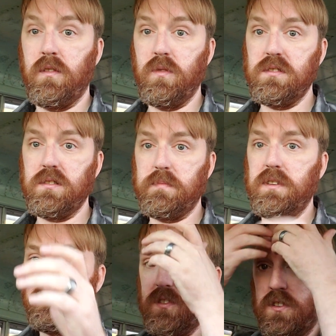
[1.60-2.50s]
What's up,
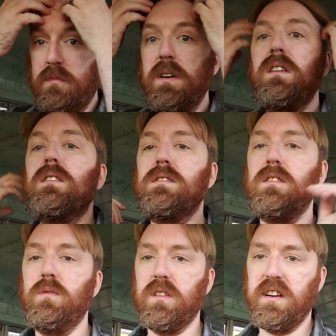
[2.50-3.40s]
YouTube?
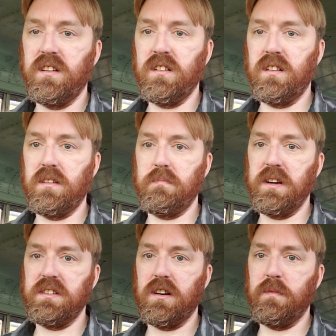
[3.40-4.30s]
So we're here in
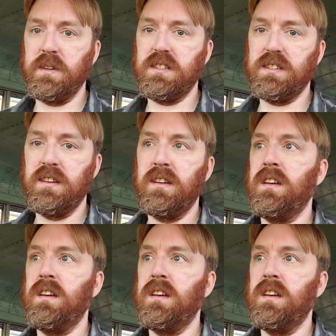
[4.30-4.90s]
my Thomas,